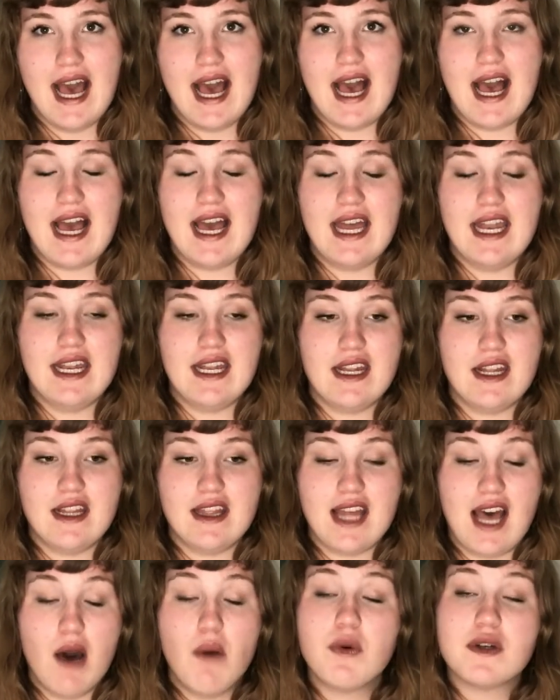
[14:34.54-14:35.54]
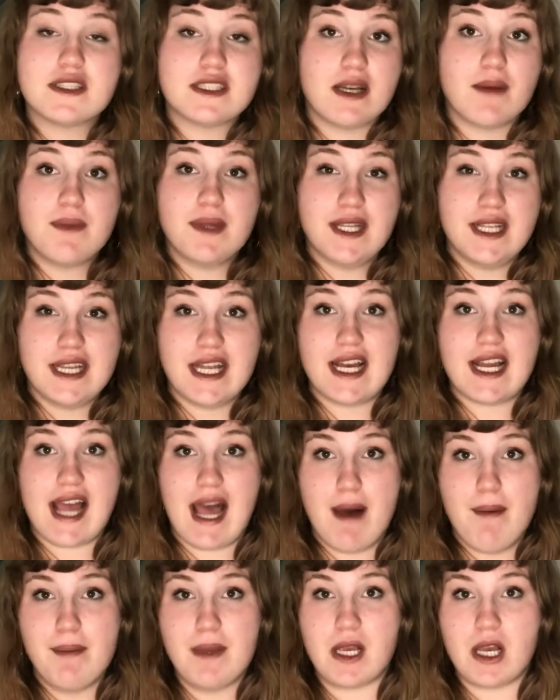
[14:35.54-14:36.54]
And that was something that
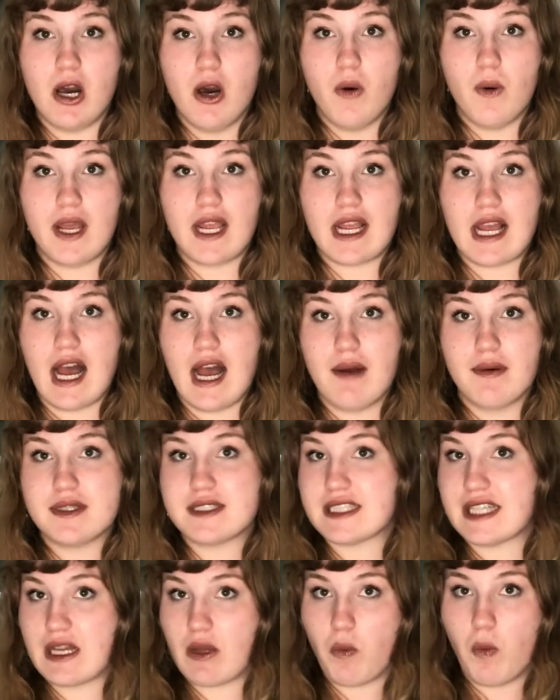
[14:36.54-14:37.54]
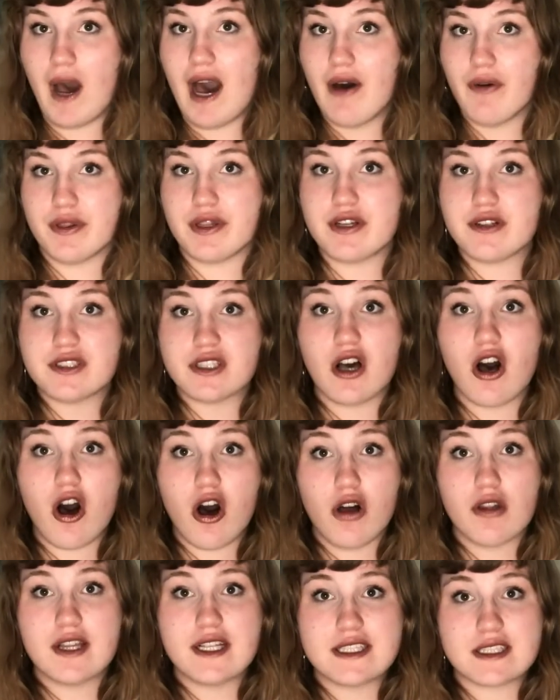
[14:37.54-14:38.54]
kept me going. I was like, wow, there's
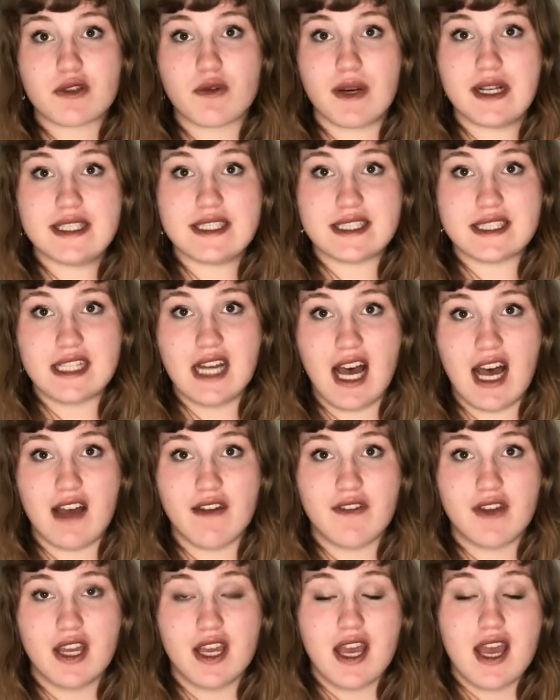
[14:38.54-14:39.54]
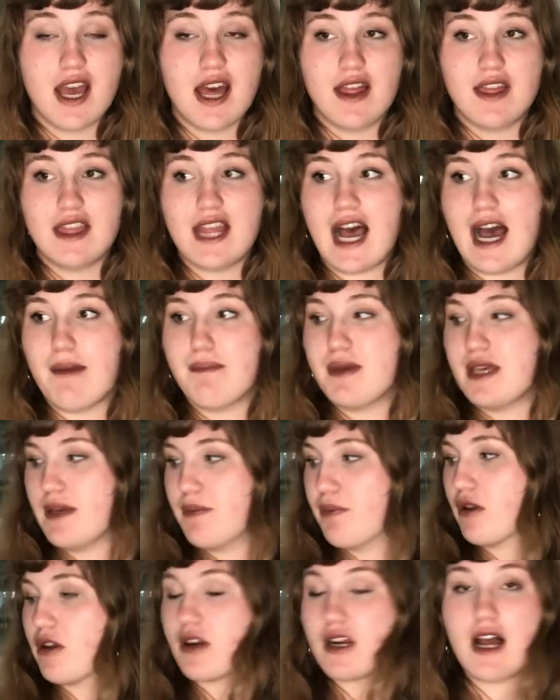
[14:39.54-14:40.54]
all this great stuff that
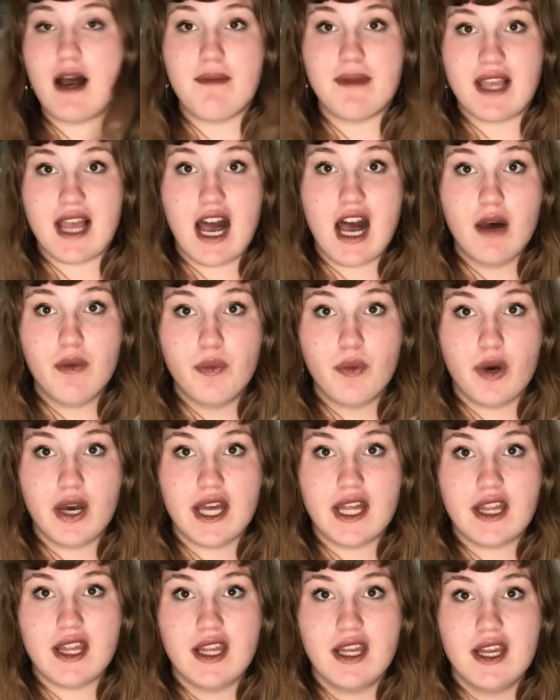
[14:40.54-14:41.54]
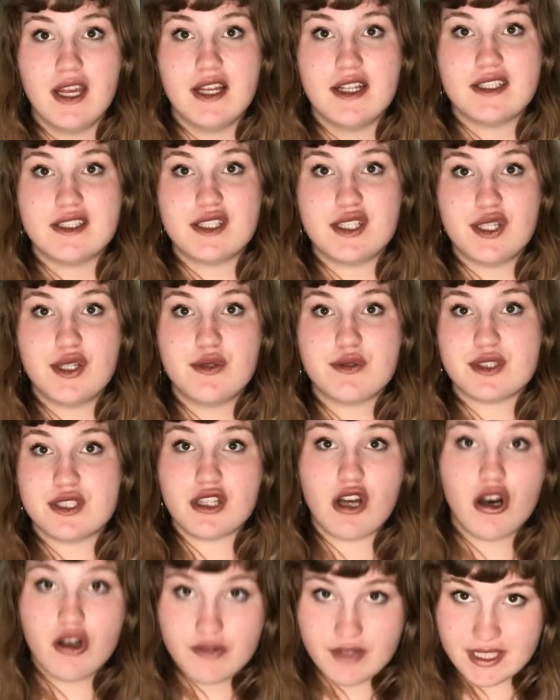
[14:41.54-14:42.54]
people are coming up with to
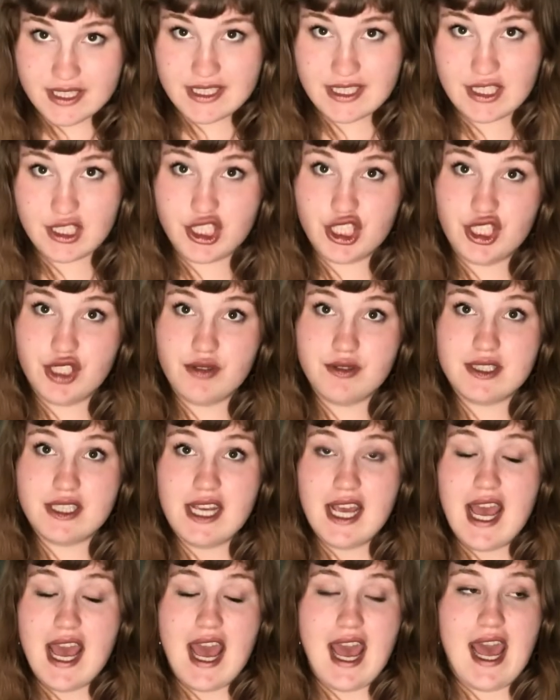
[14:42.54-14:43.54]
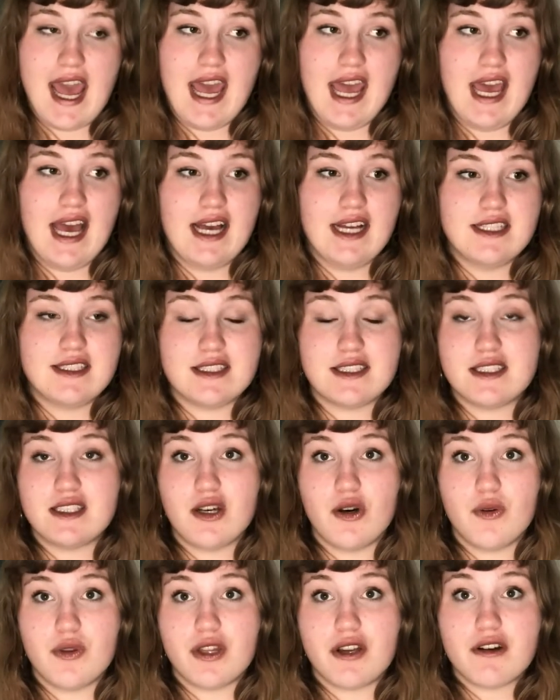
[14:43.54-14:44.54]
solve these issues, and
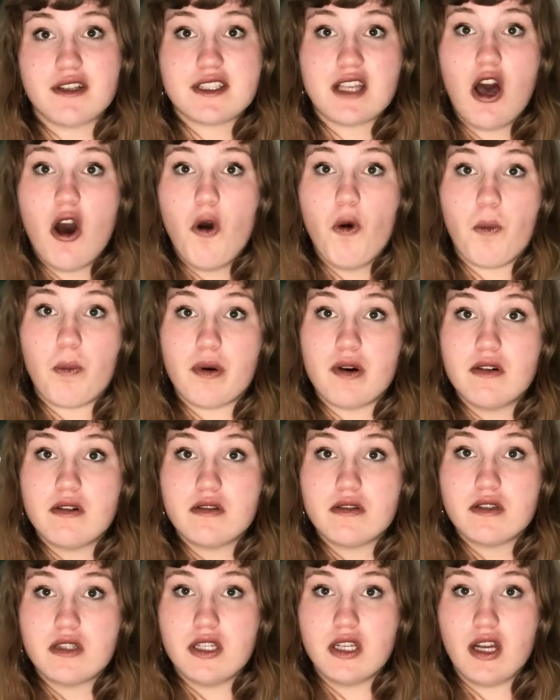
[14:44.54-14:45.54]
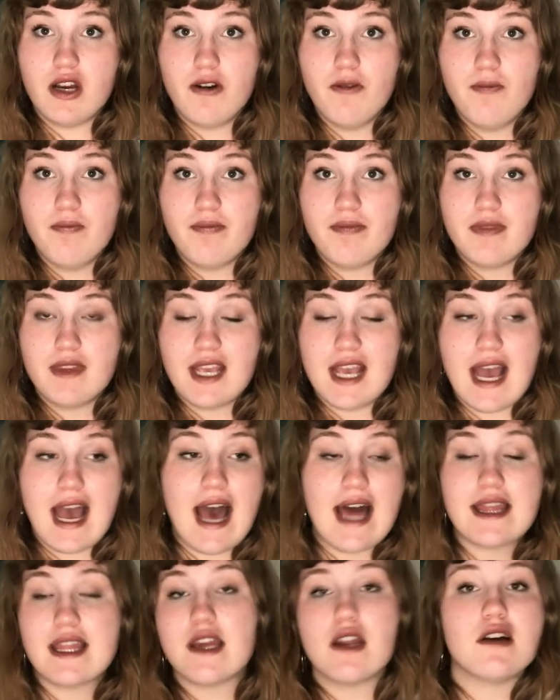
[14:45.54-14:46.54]
so there's hope, you know?
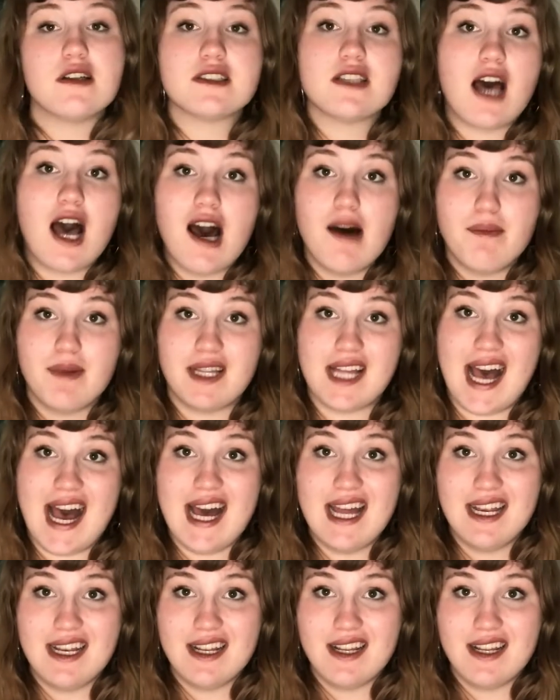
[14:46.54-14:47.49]
And then on top of that,